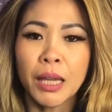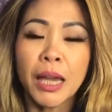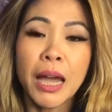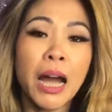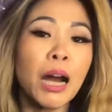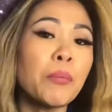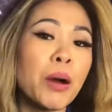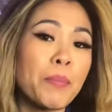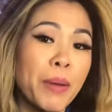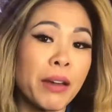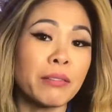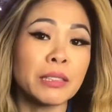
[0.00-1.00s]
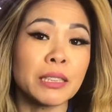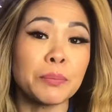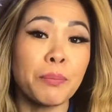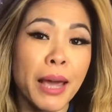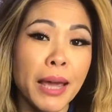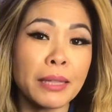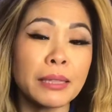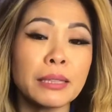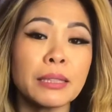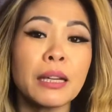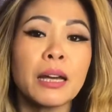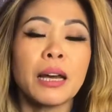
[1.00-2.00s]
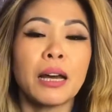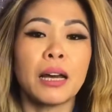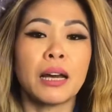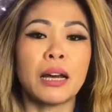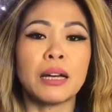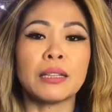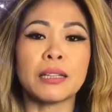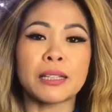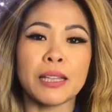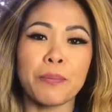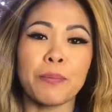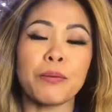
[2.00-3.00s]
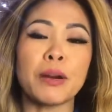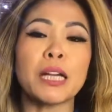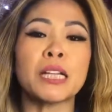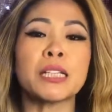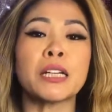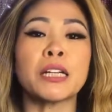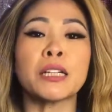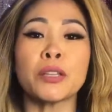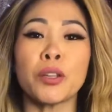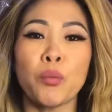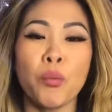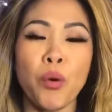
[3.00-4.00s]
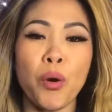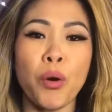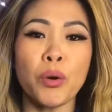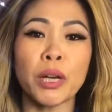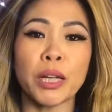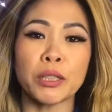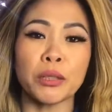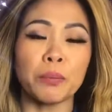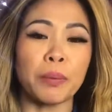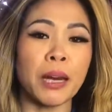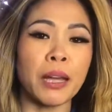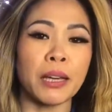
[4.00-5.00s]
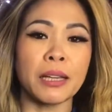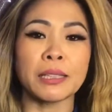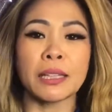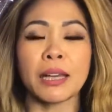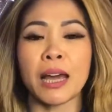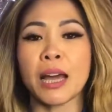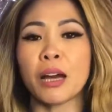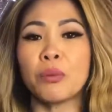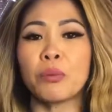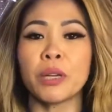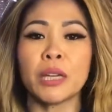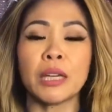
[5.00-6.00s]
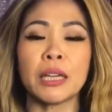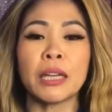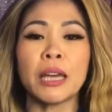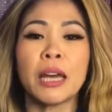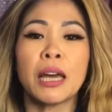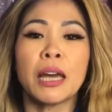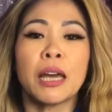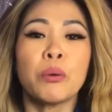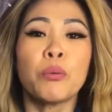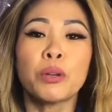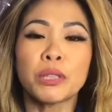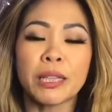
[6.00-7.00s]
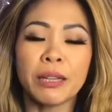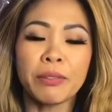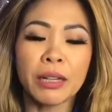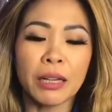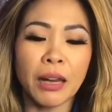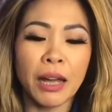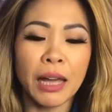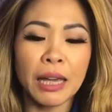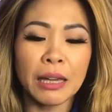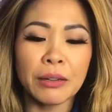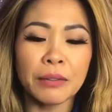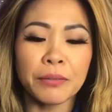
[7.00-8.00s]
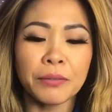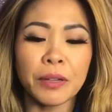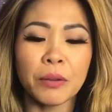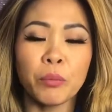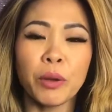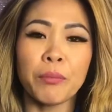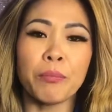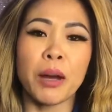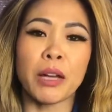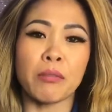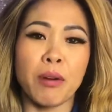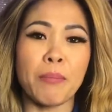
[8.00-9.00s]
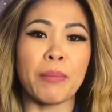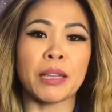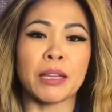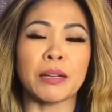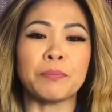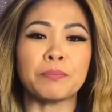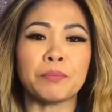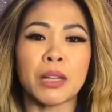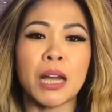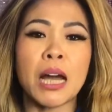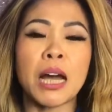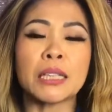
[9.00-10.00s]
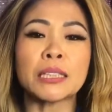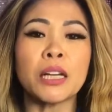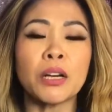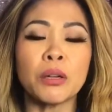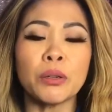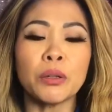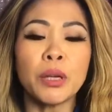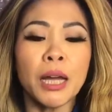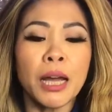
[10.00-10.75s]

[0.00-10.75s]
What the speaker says: how my parents met, the separation, the war that took place, and how we was living life with my grandmother. So